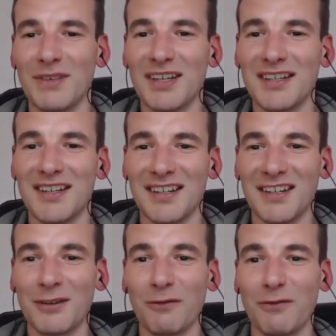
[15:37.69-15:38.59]
in a
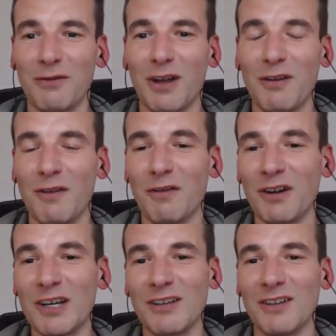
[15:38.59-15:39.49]
kind of a
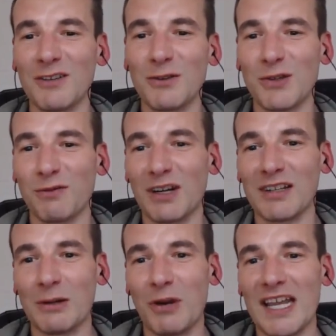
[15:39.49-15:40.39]
very
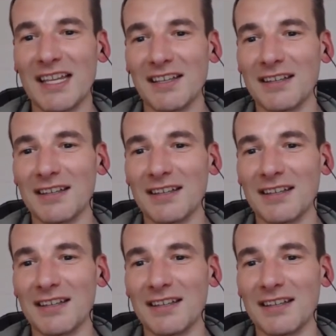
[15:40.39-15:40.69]
user-friendly way.